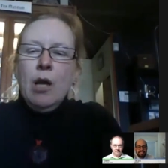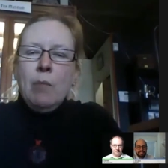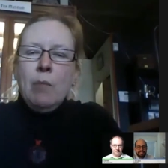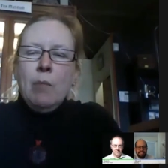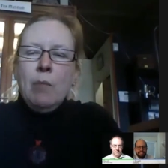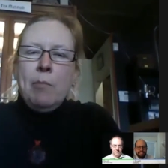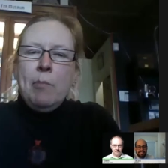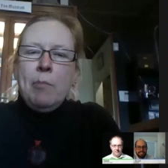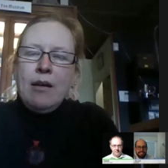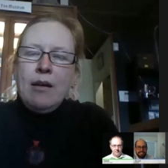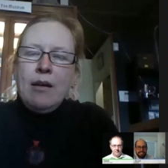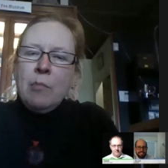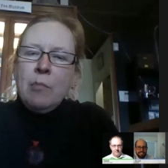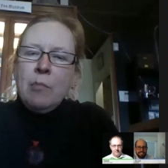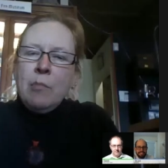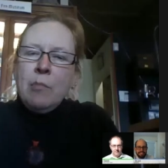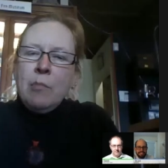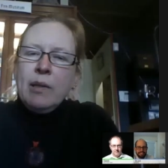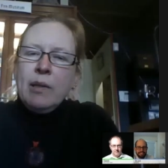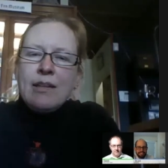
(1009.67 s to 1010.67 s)
But
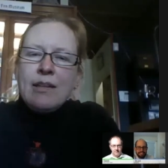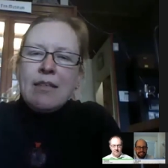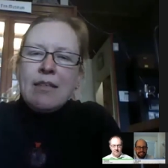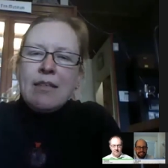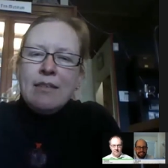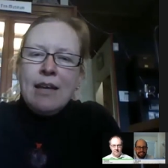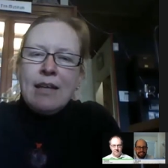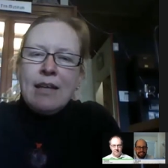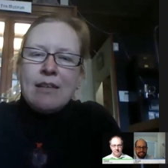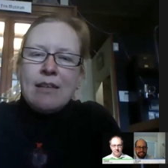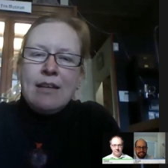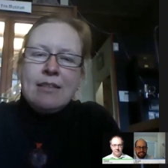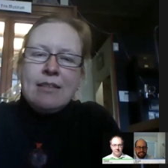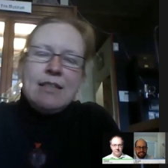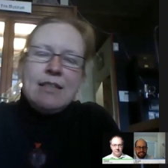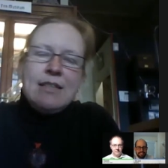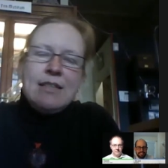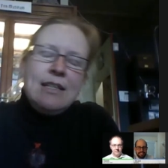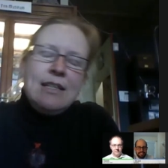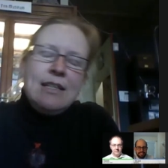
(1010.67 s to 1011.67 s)
a
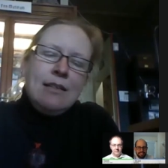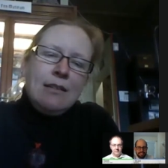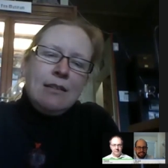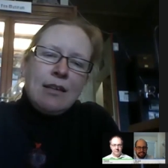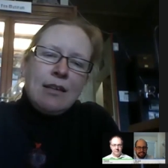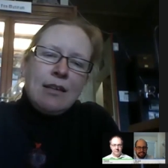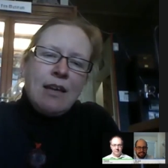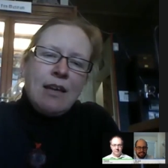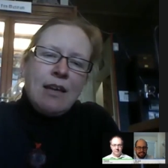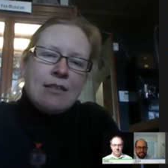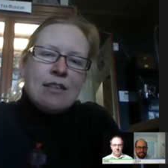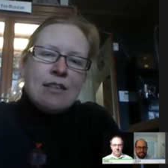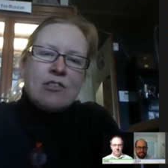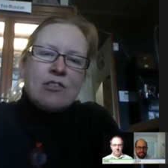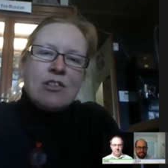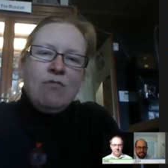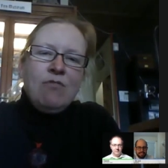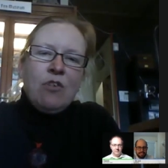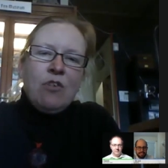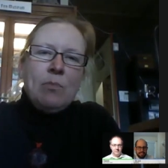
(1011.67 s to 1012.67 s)
tea like that is
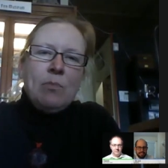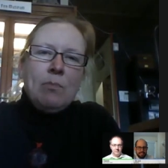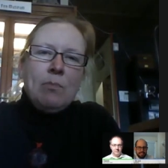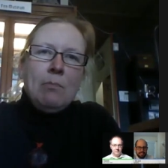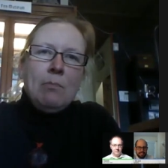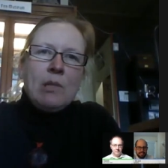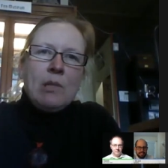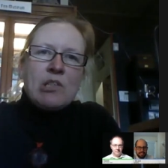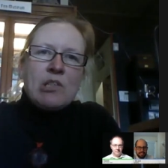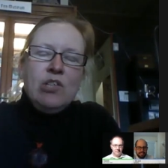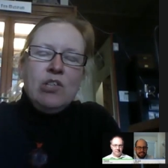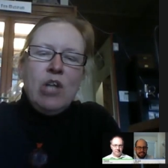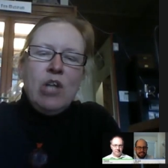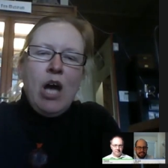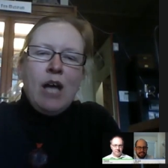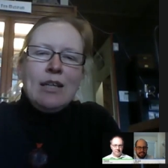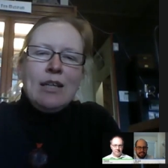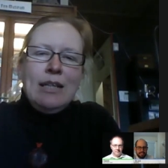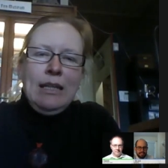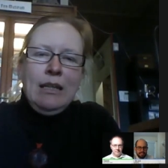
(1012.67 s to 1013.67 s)
actually very much
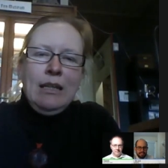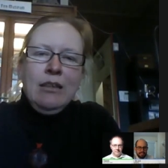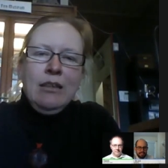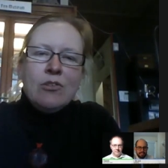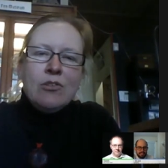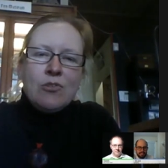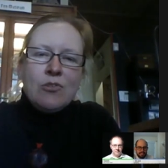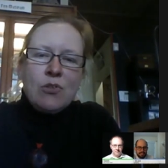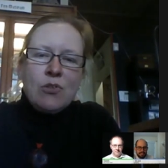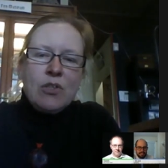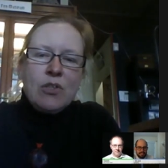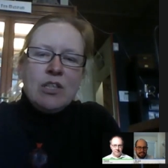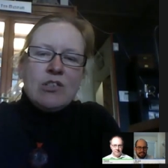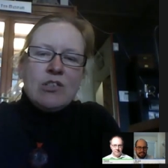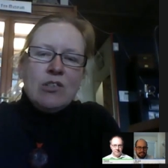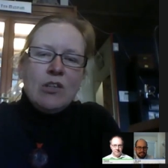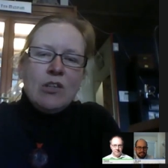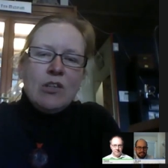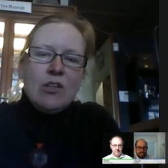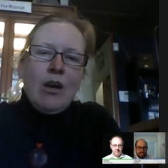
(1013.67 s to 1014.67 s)
not in the
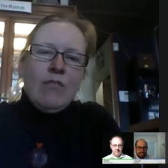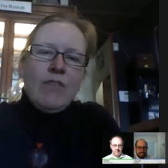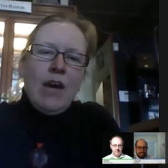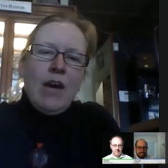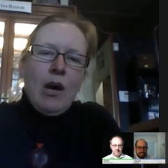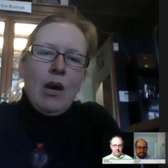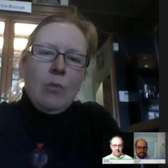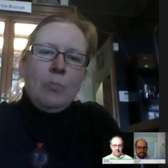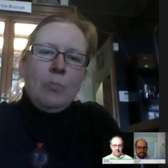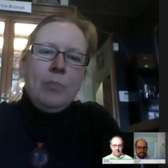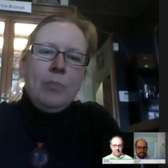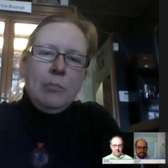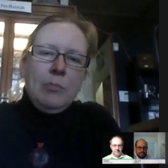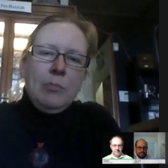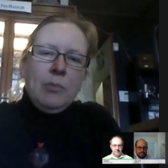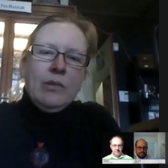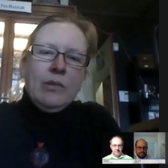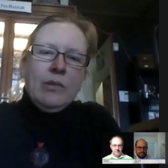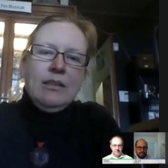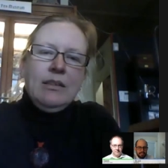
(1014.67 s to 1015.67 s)
tradition of how
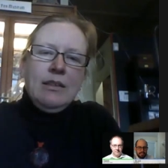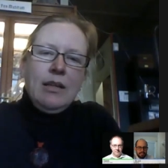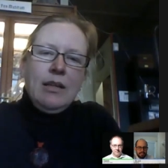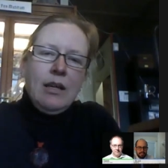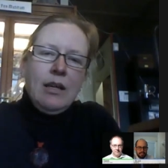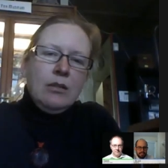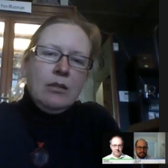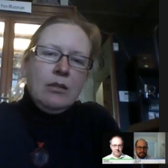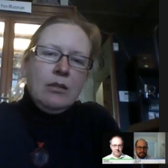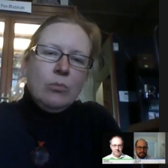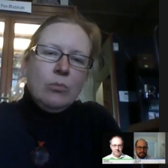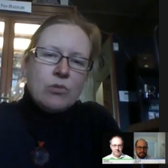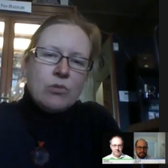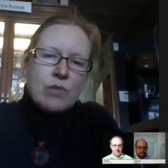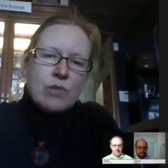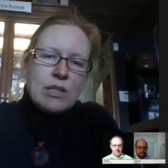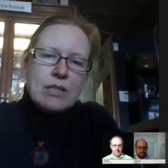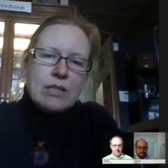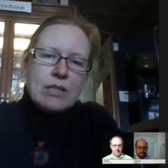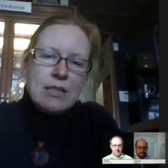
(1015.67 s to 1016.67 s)
people in Kenya would
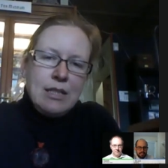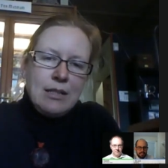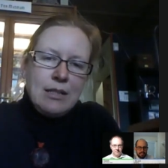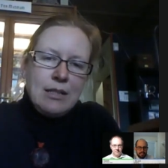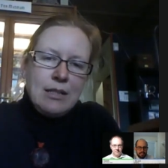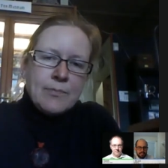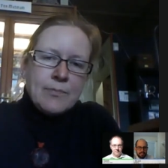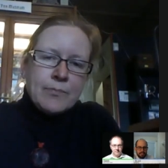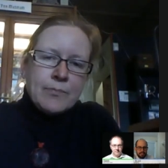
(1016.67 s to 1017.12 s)
drink tea.